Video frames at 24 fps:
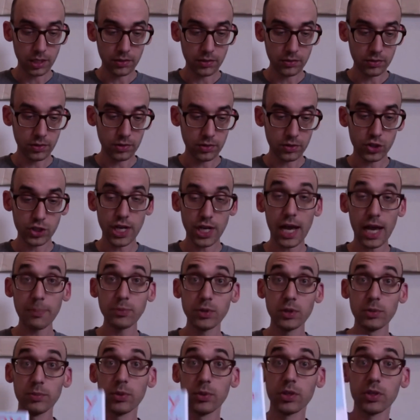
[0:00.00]
is a
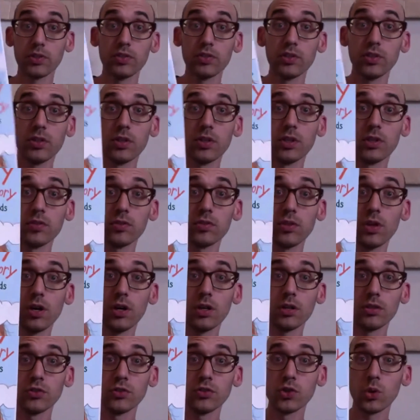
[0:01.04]
chapter book series
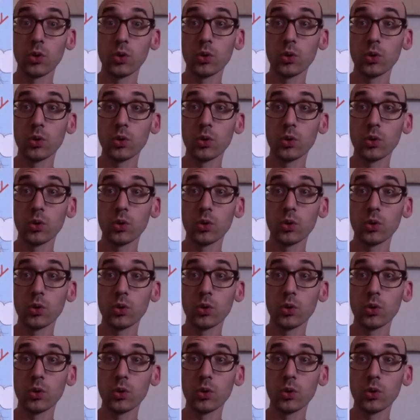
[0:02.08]
called